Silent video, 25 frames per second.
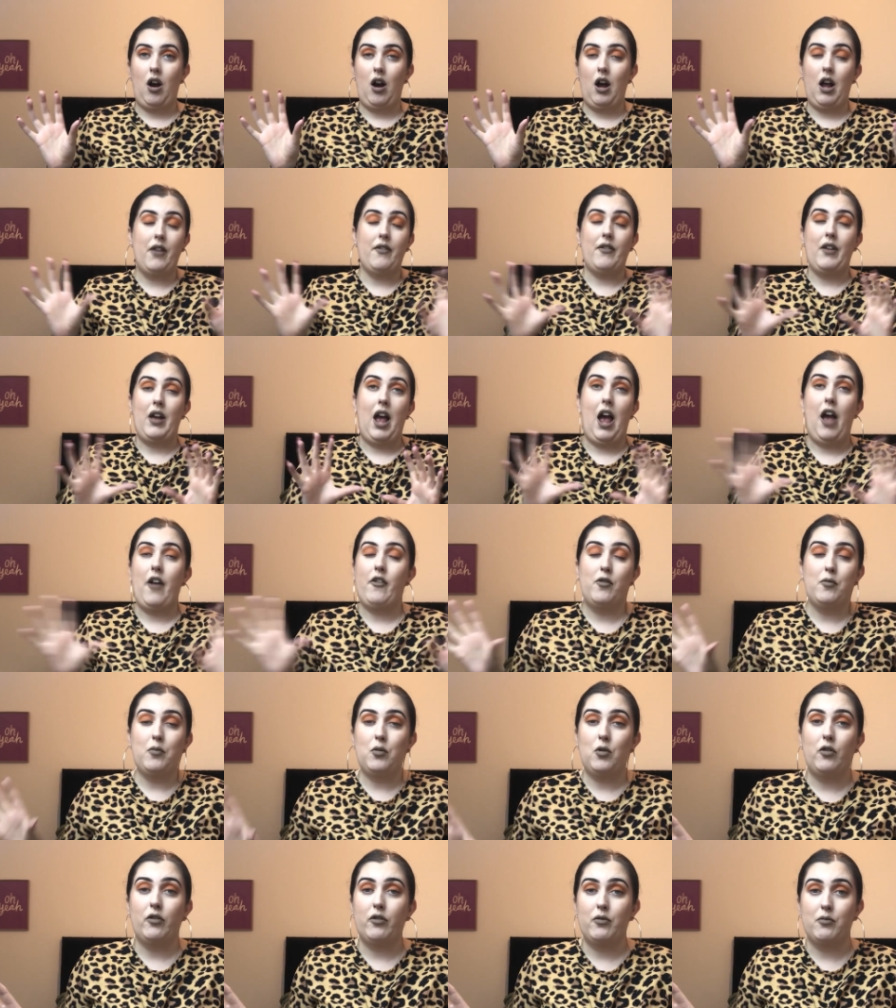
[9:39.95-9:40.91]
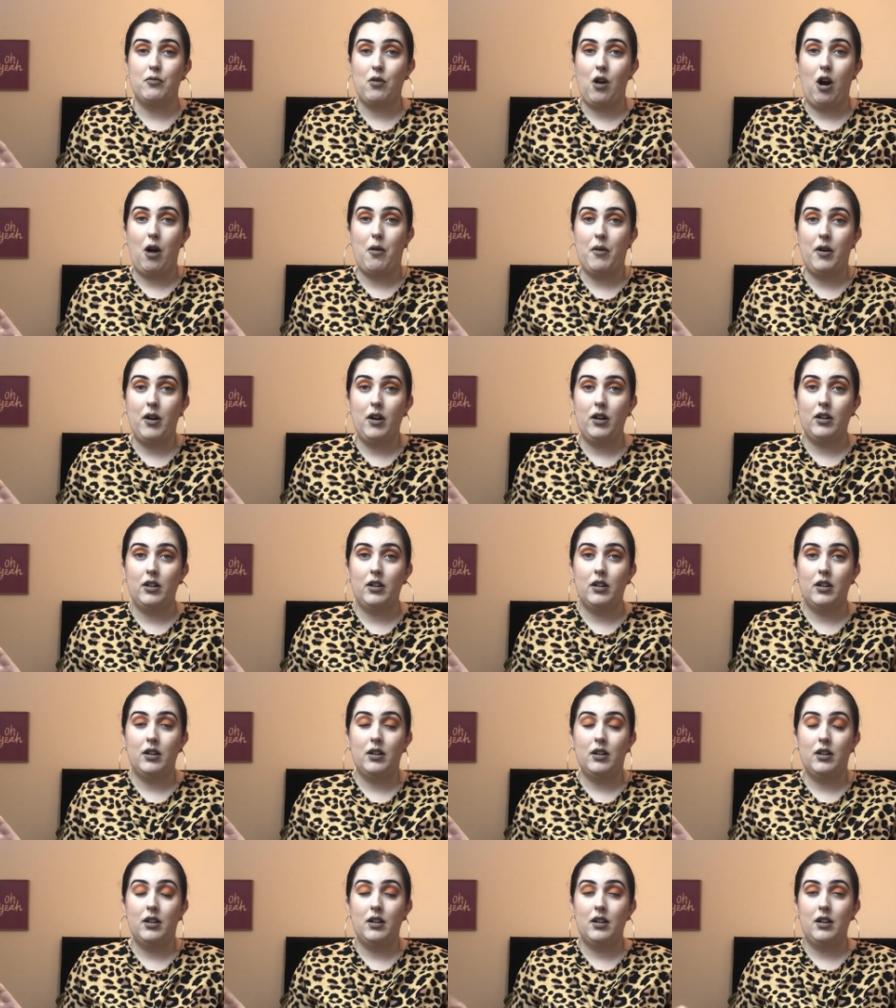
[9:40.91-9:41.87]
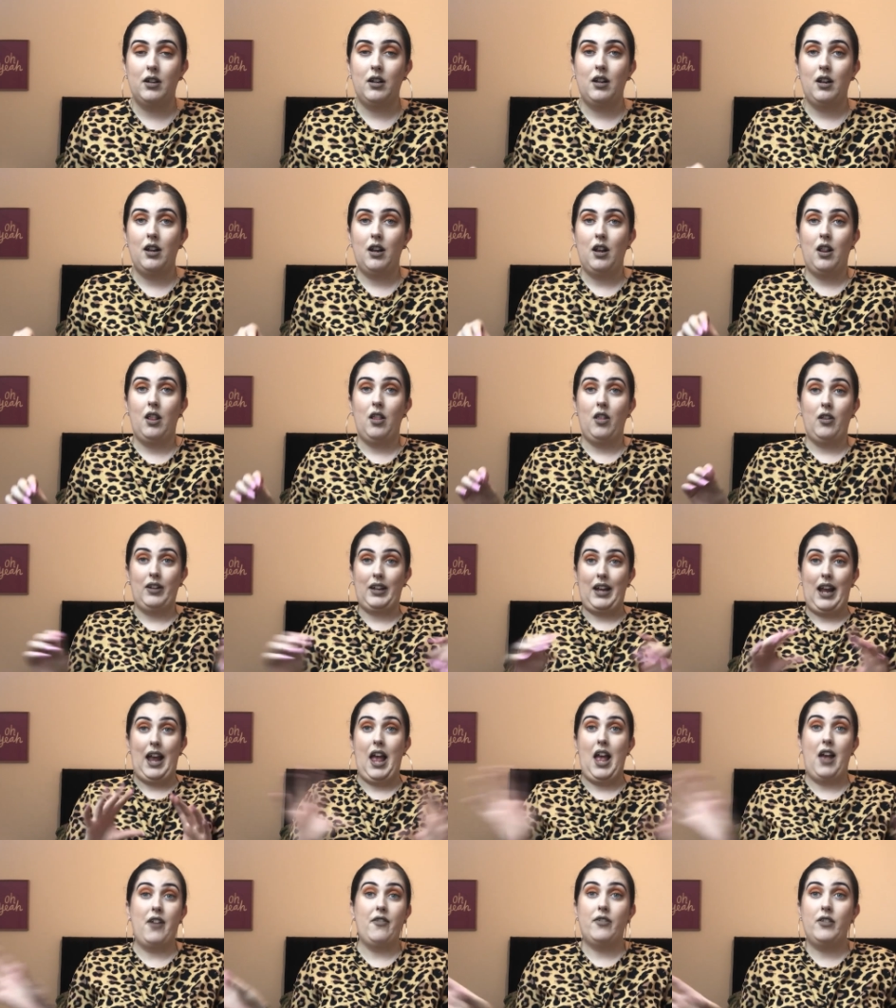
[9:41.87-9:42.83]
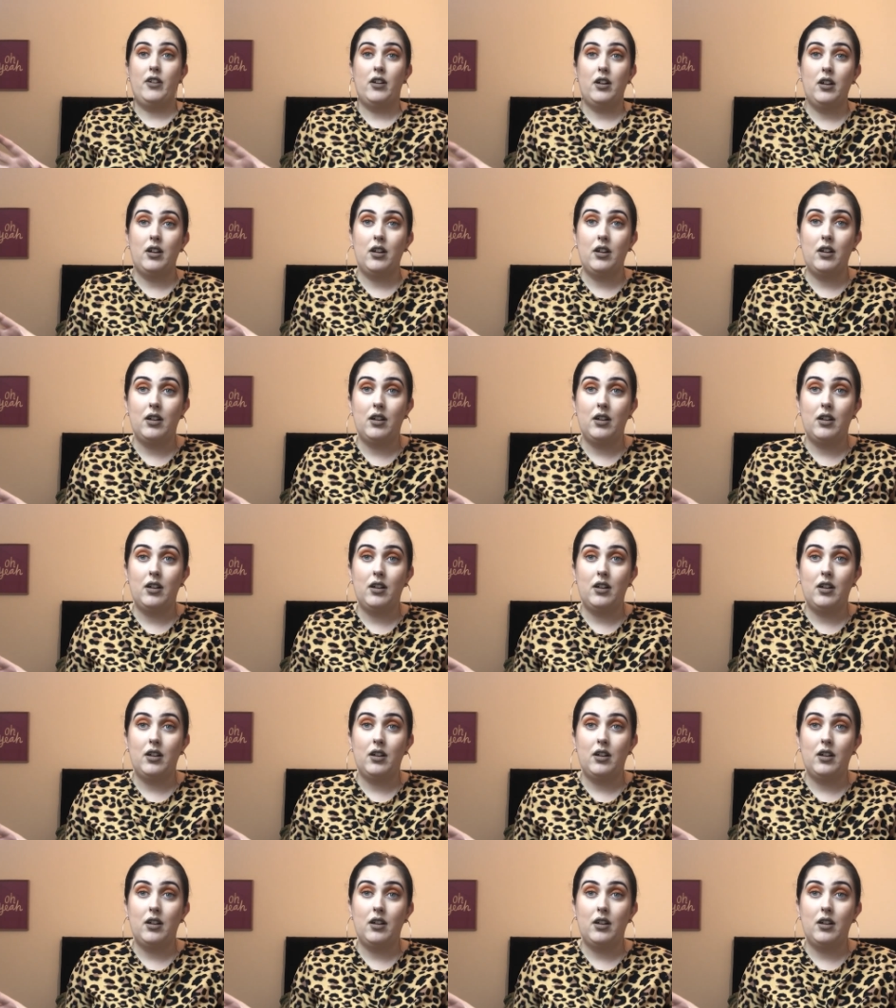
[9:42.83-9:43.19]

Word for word: I've ever bought from Primark. Like, ever.